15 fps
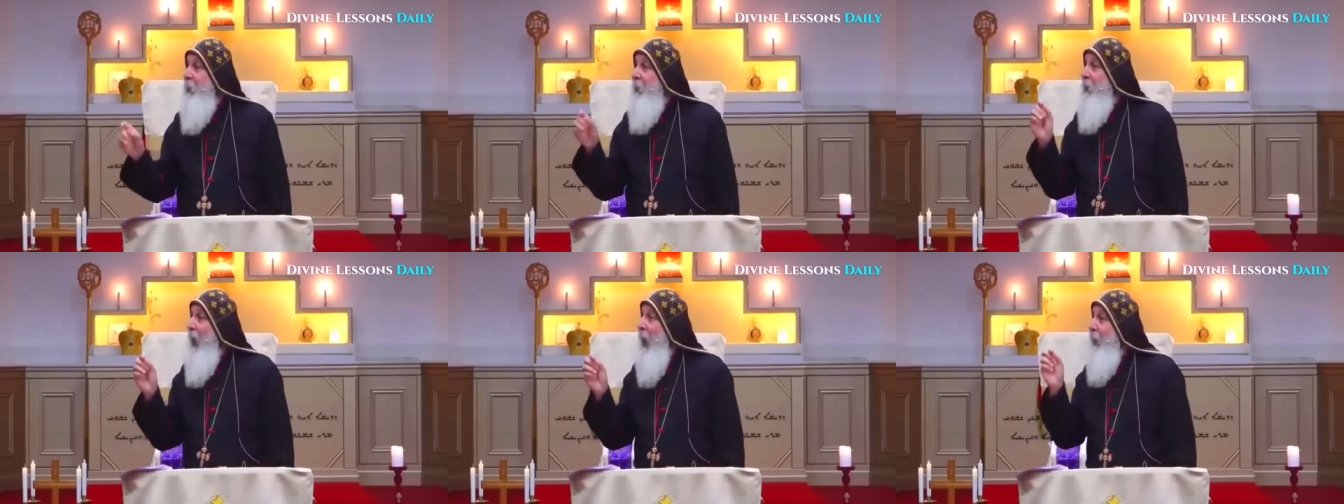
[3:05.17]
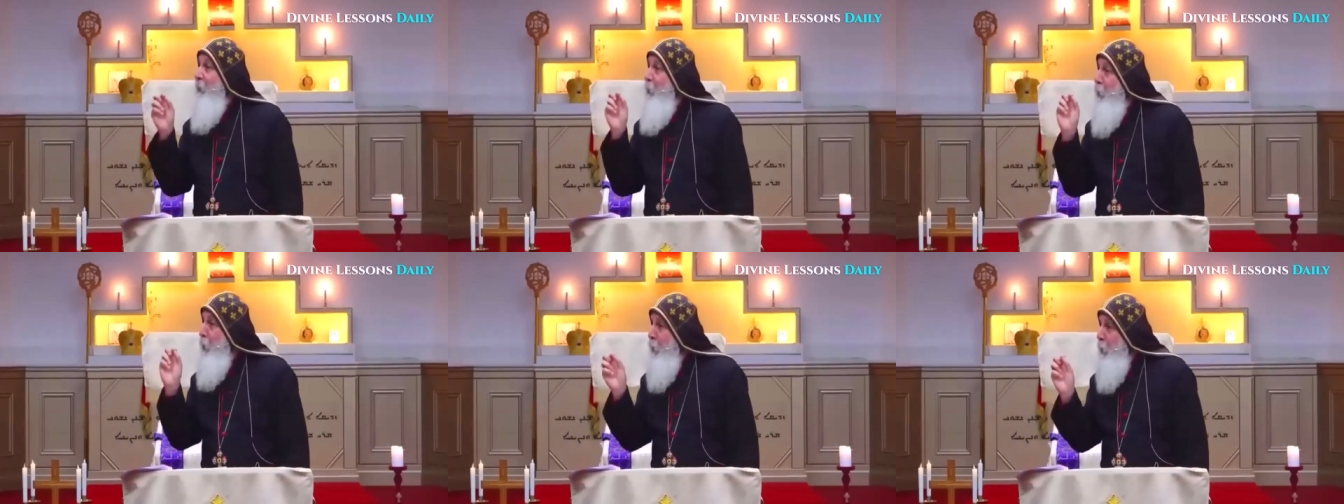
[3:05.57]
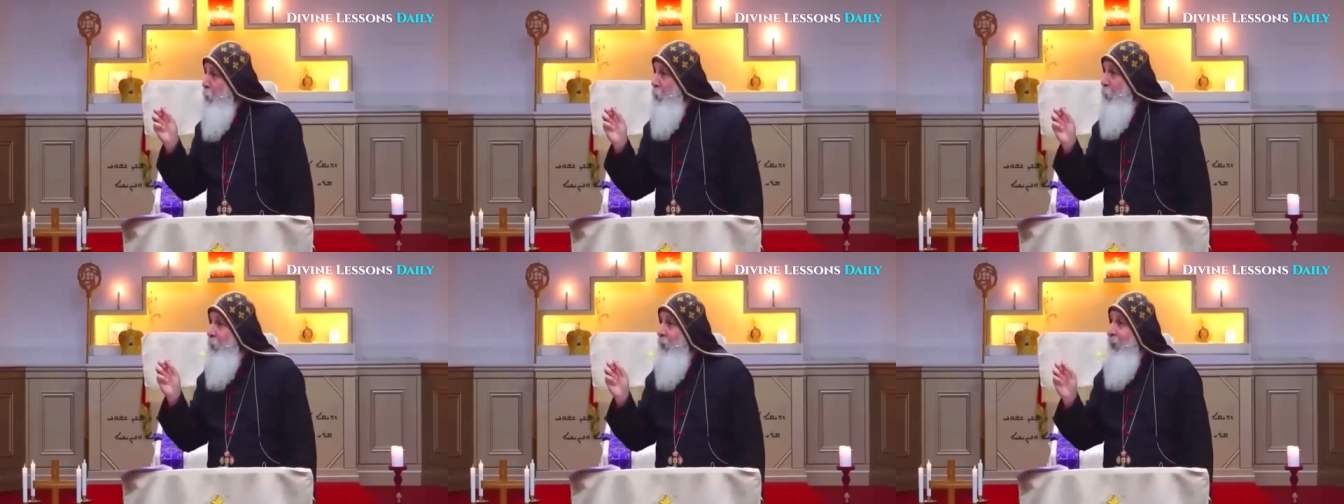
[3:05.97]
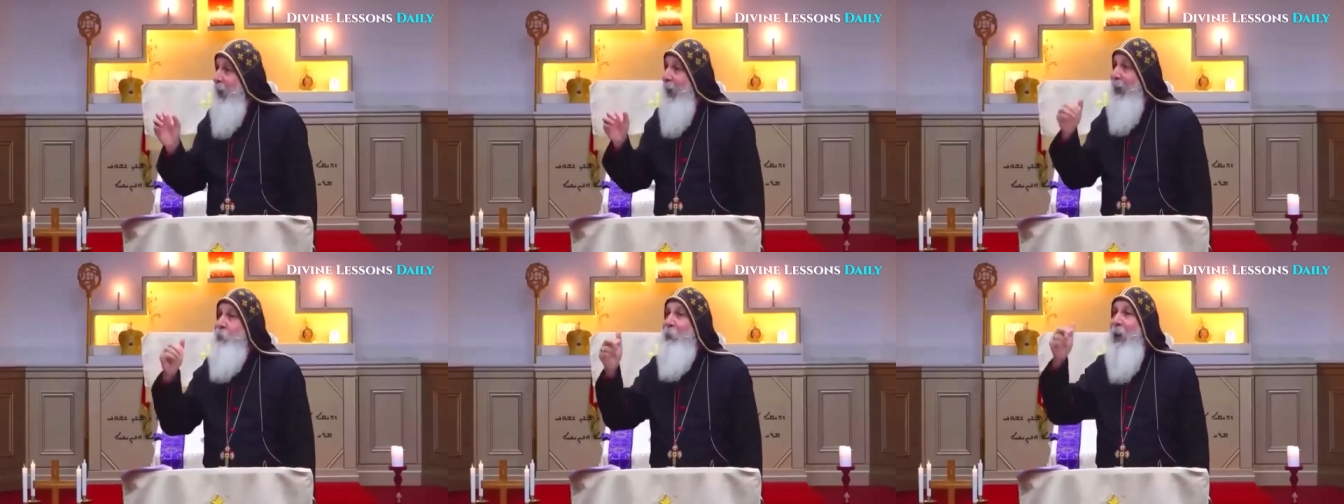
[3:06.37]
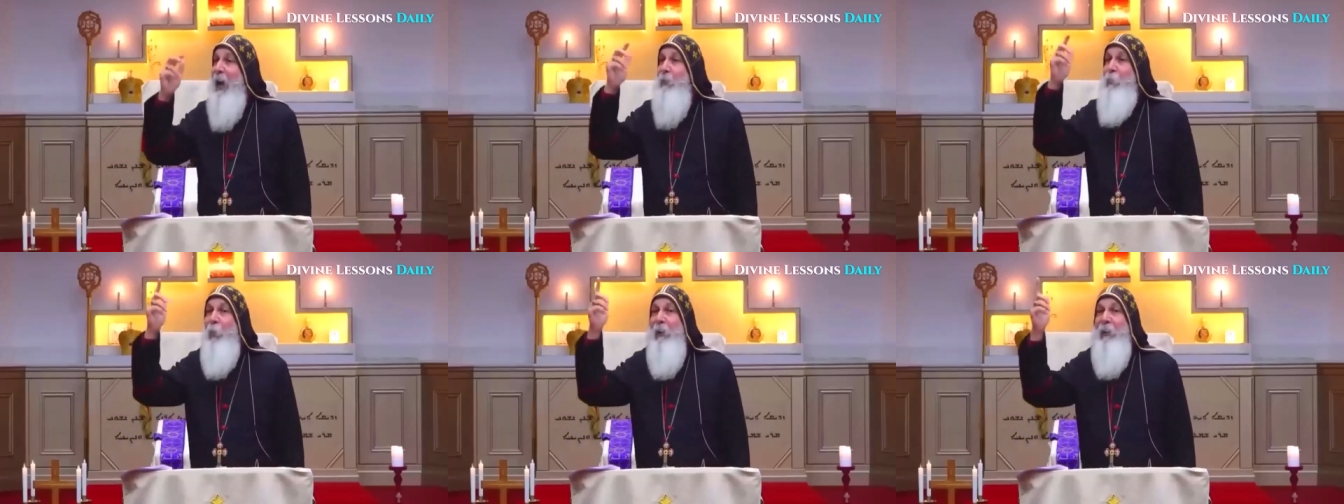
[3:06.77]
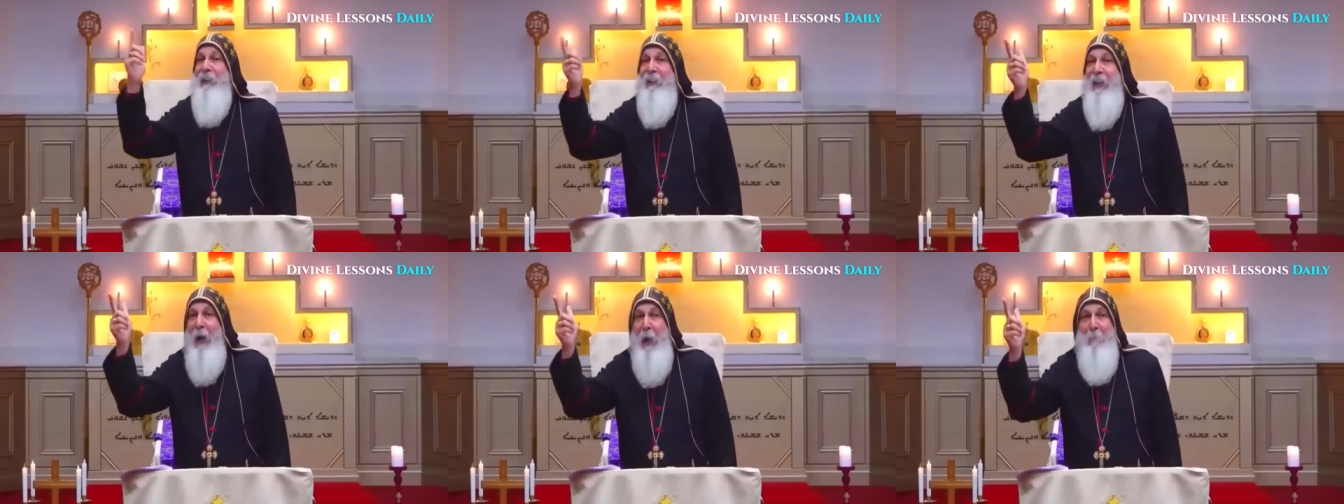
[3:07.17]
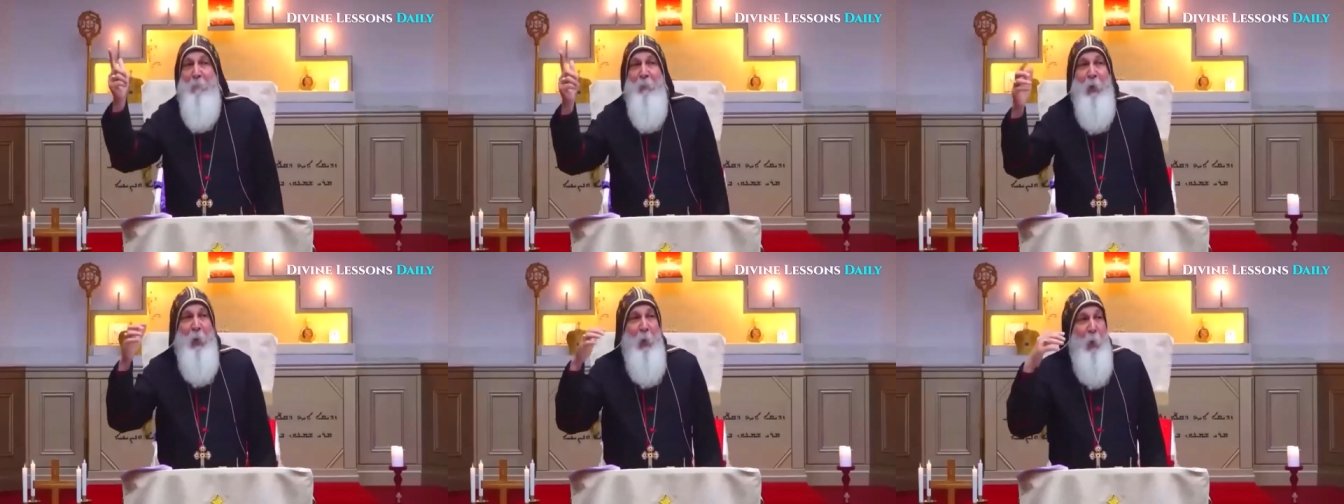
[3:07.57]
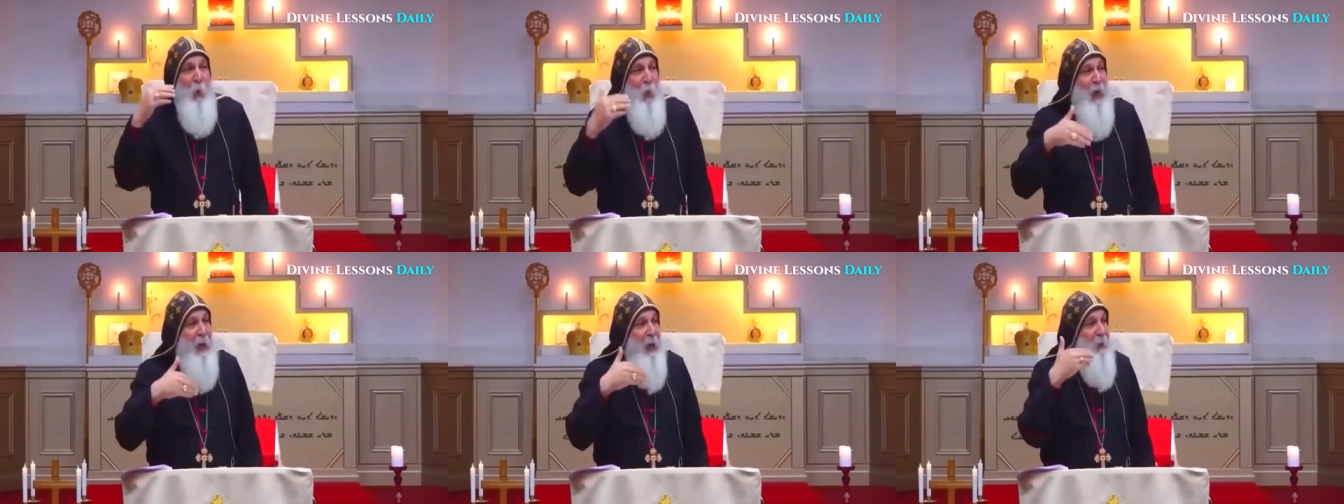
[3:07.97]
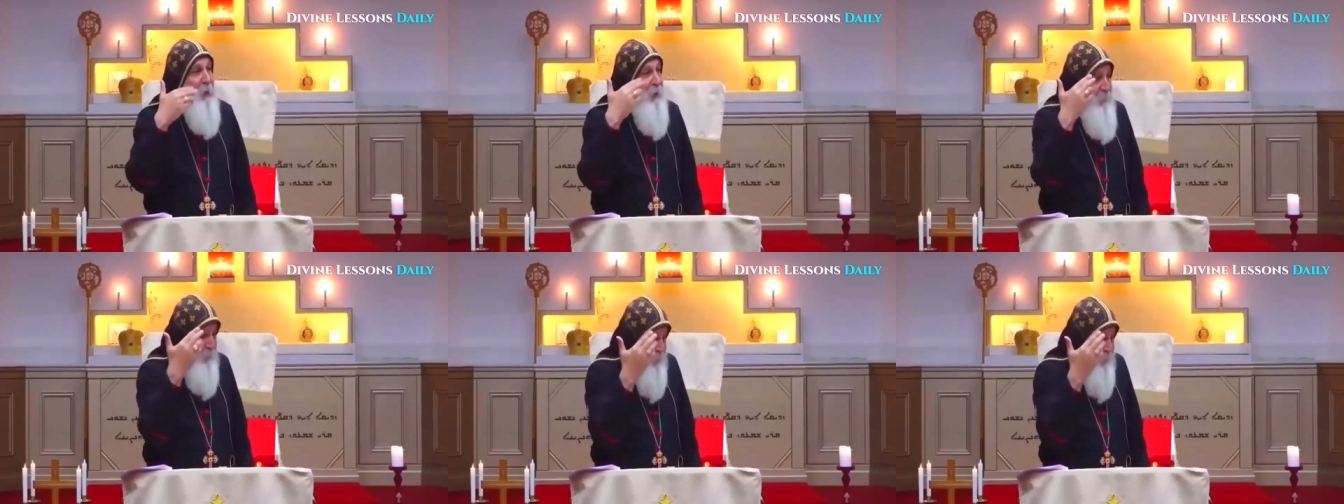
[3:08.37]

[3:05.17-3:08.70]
God knew a time will come where